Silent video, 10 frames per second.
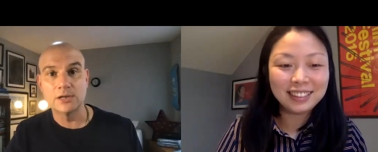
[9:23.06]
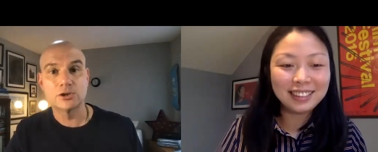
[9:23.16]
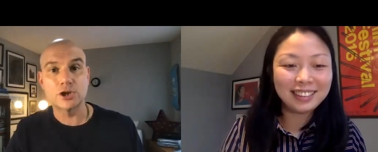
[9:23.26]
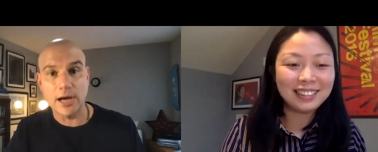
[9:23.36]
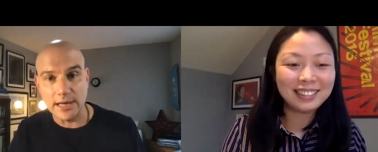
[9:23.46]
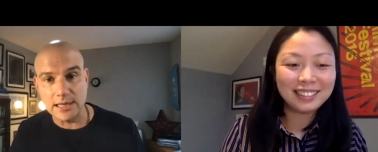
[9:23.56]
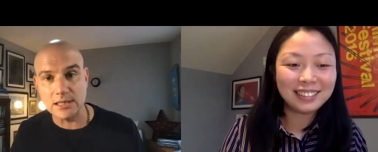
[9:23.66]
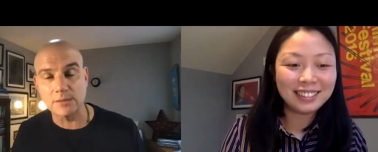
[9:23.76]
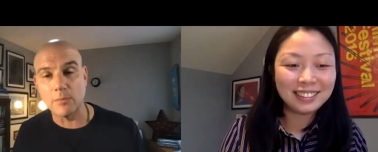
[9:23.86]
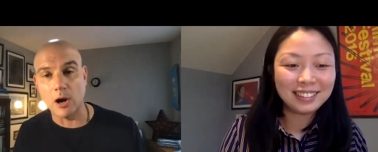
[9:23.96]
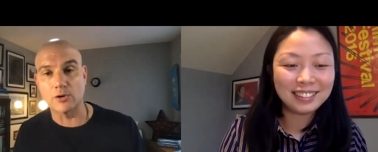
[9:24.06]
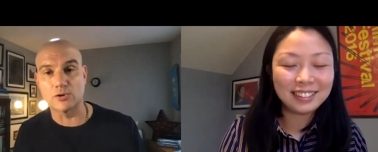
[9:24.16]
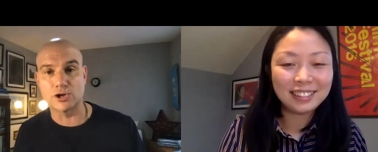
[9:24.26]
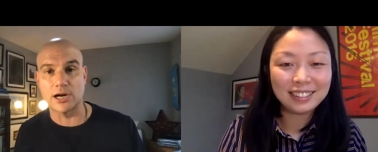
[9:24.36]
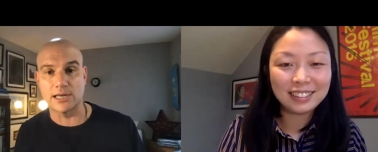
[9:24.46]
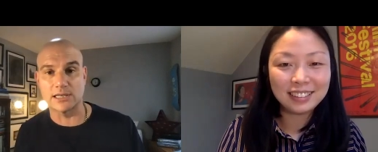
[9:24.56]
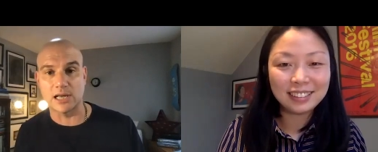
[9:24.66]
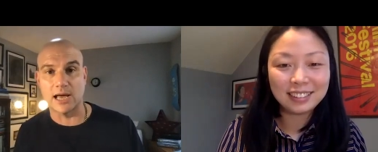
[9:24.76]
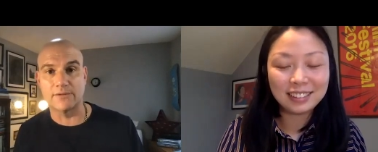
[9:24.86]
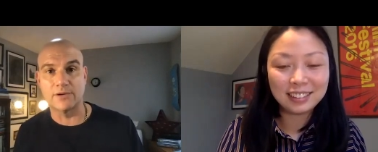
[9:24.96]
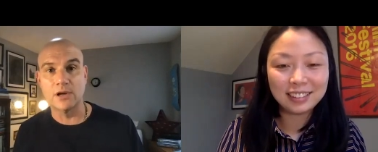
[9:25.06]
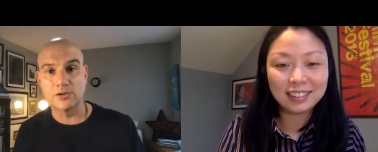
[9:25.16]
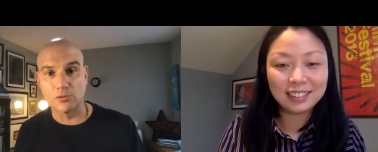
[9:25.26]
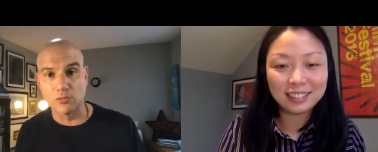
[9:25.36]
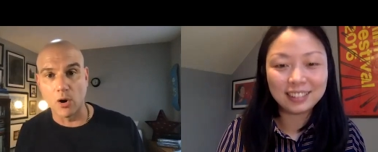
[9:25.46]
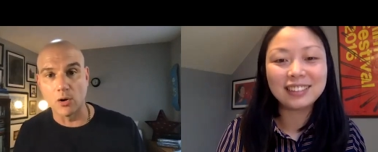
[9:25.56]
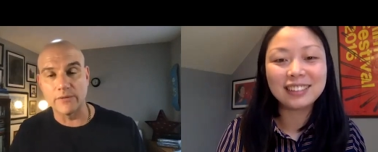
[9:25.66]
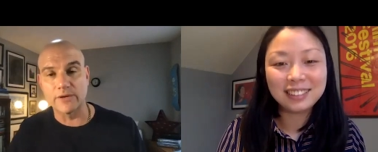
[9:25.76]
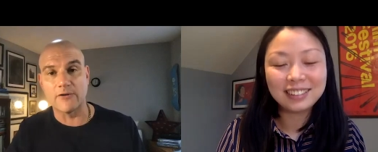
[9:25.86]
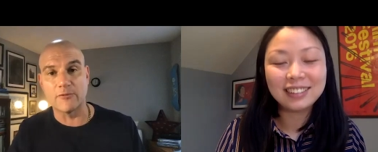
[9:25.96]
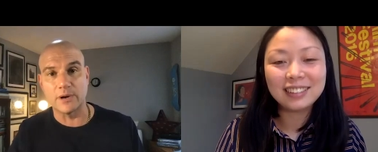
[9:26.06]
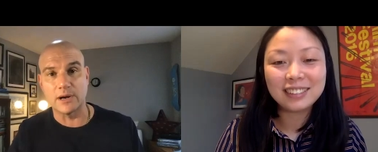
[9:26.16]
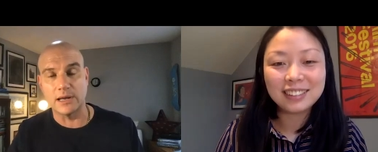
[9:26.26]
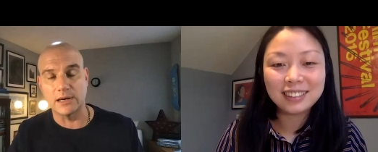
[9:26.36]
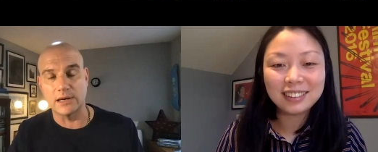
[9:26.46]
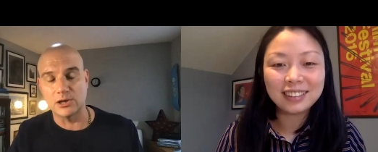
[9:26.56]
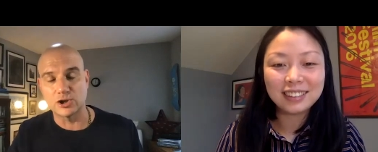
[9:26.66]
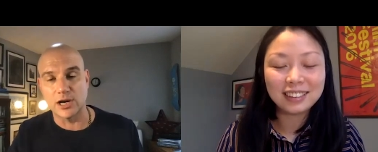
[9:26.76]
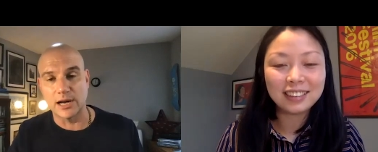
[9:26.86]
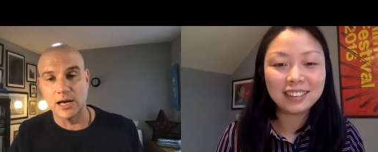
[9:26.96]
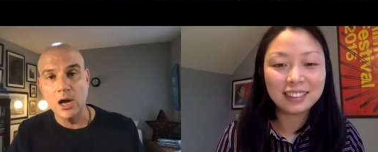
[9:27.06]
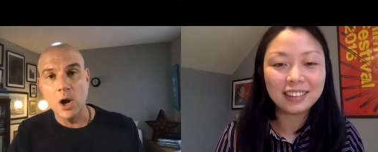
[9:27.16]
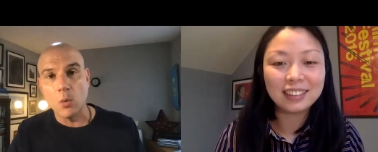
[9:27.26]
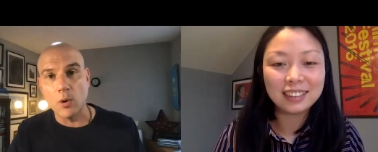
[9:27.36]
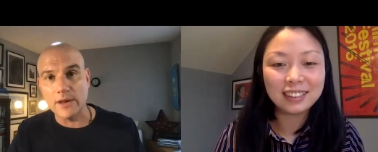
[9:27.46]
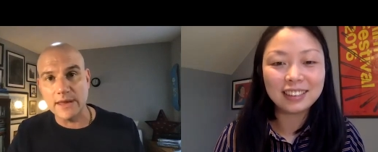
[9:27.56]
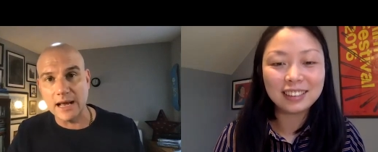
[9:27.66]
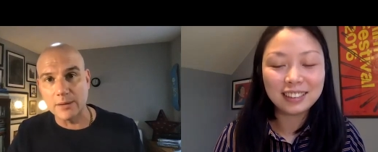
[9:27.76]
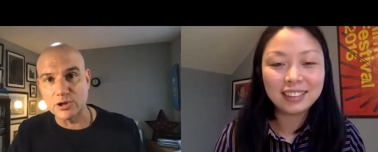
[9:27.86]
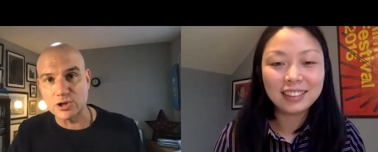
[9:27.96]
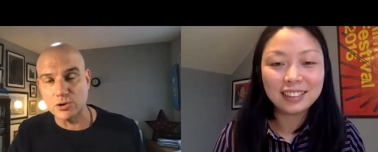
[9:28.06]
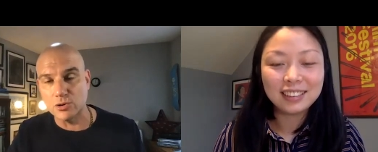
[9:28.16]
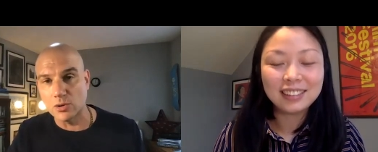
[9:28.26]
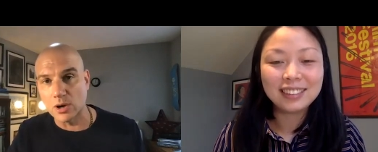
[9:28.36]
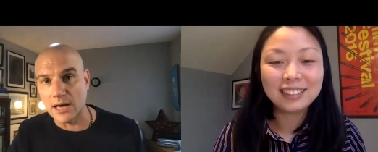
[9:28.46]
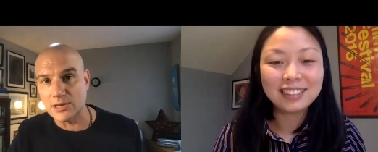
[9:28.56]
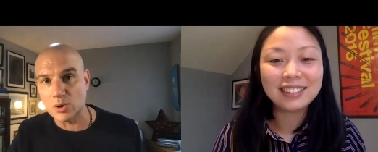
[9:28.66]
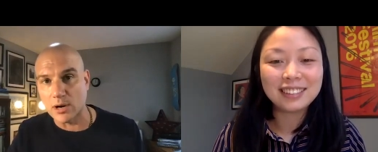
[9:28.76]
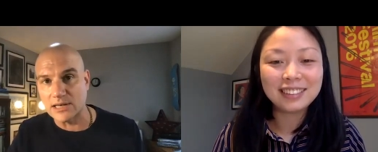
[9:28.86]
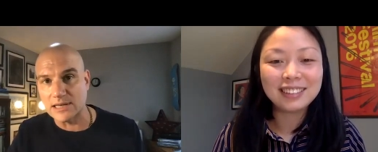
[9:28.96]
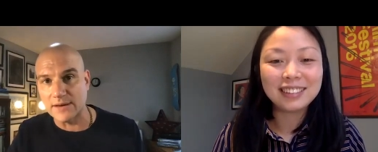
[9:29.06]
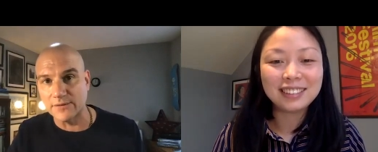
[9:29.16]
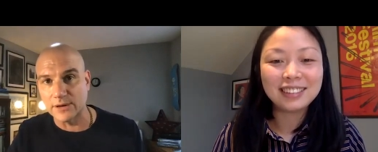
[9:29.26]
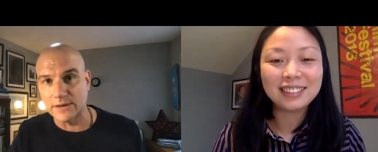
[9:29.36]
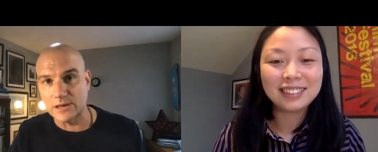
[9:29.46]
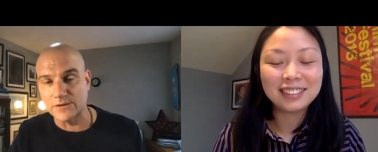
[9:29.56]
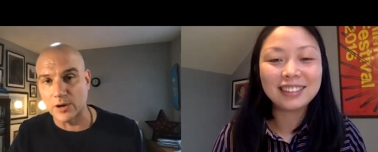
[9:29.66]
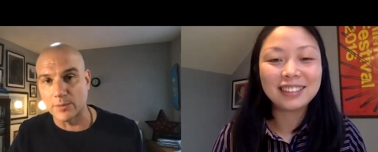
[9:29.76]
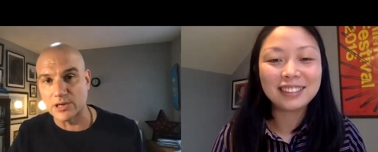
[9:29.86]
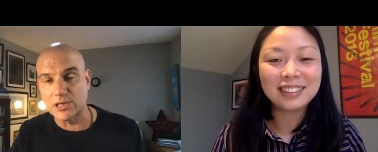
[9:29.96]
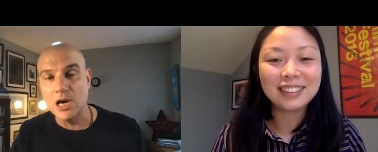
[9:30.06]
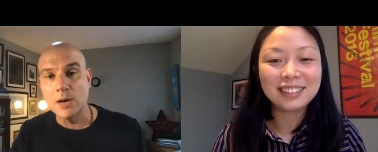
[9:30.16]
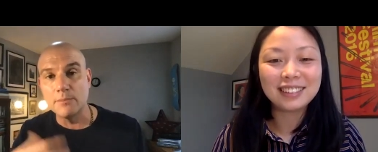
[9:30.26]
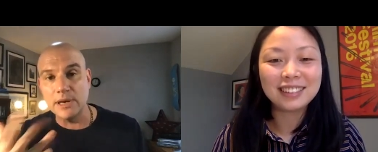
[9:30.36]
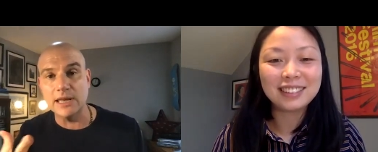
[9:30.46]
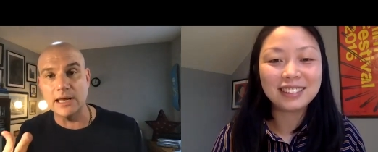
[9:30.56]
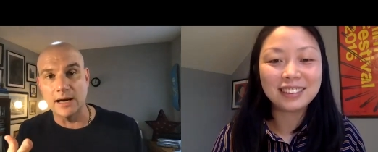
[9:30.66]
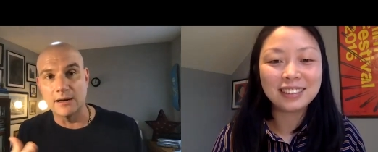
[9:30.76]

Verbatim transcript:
Speaker 1: Chinese, modern Chinese life, the role of the government in, in China. One of the elements you utilize quite deftly in this film is media.